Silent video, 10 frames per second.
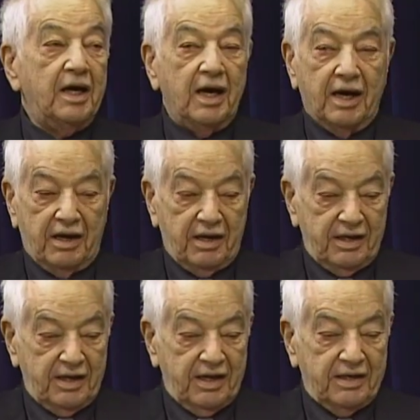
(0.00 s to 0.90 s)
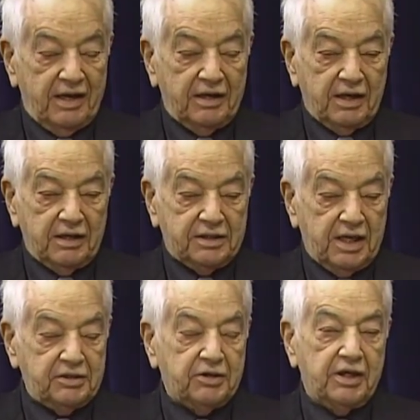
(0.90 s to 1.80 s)
uh,
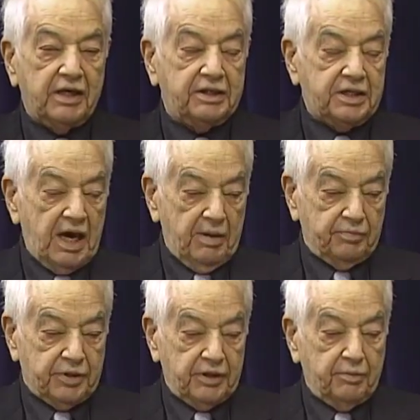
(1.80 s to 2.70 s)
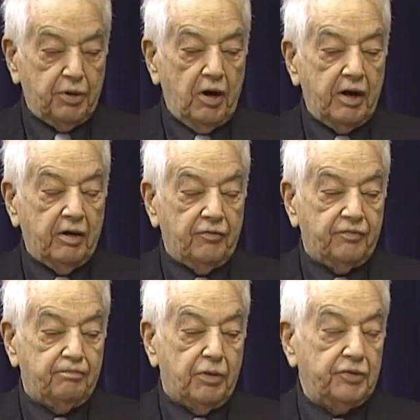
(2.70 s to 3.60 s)
essentially an attempt on the part
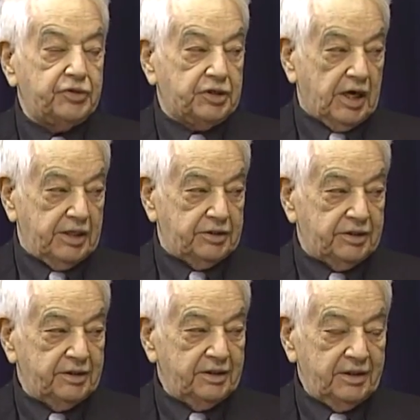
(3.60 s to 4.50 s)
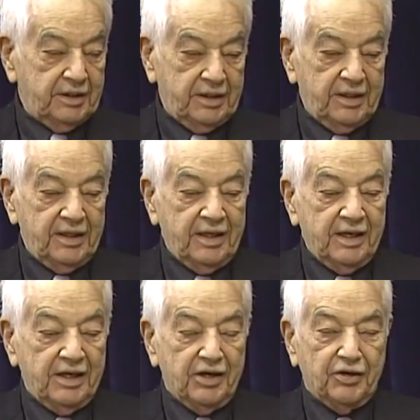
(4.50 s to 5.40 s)
of both sides.
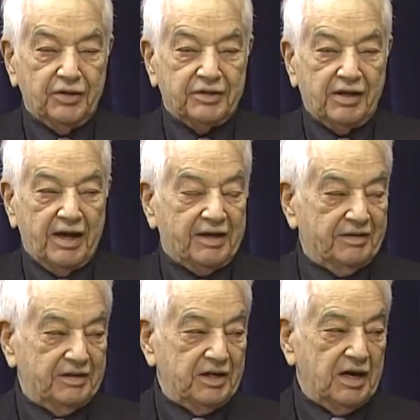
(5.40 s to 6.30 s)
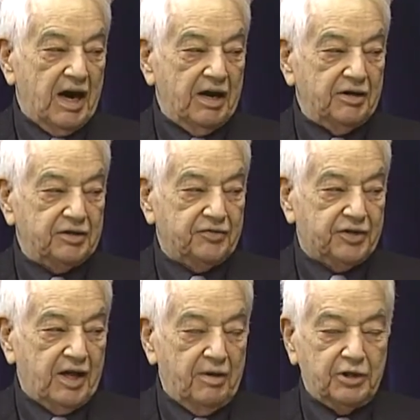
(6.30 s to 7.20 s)
You know, it's like the deniers of
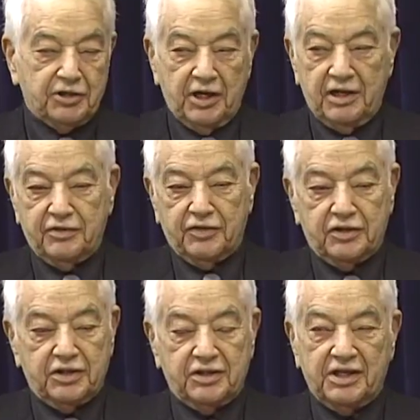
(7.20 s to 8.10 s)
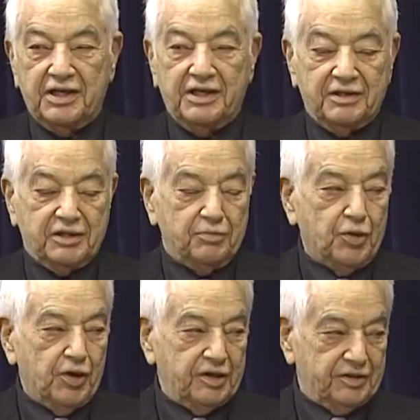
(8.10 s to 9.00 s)
climate change versus the uh,
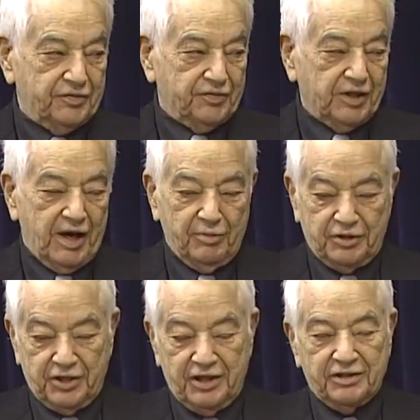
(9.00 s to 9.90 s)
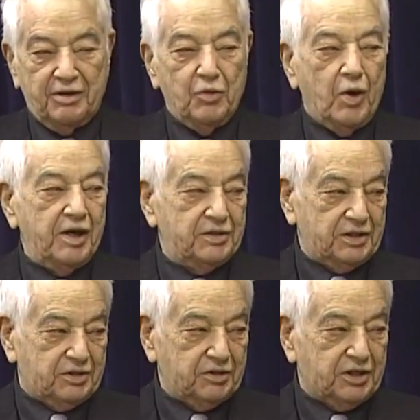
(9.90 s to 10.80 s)
supporters of climate change. I mean, why is
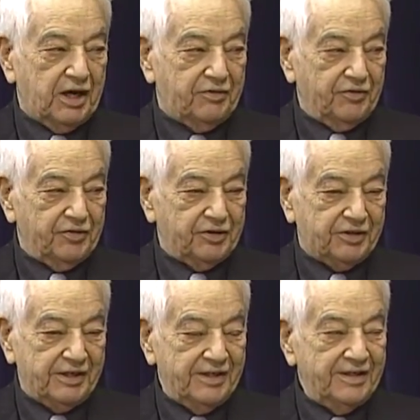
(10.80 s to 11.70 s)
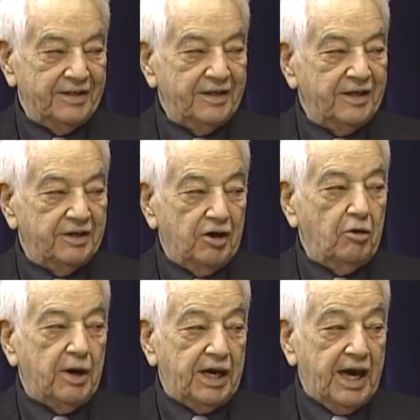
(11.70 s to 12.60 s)
there such controversy?
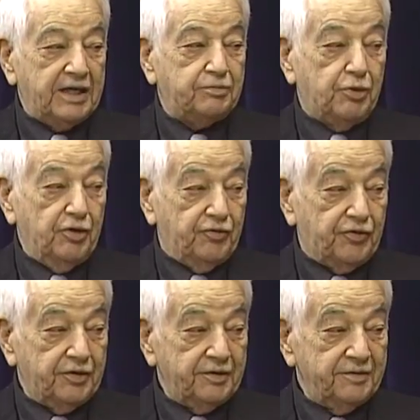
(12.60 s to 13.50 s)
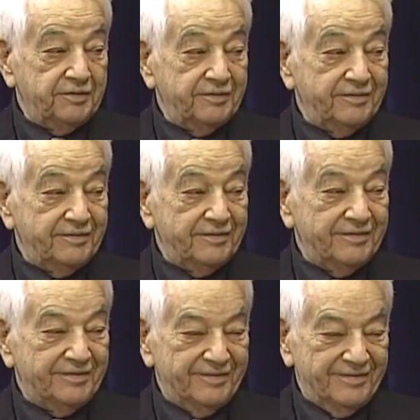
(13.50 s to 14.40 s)
Nobody has proof. Yeah,
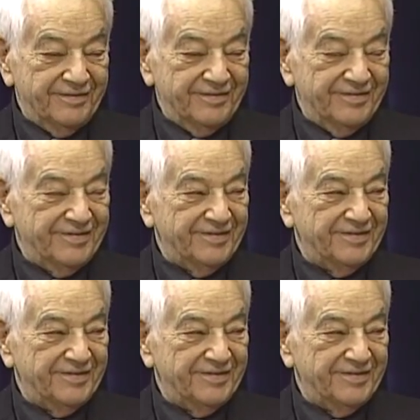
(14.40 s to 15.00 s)
because he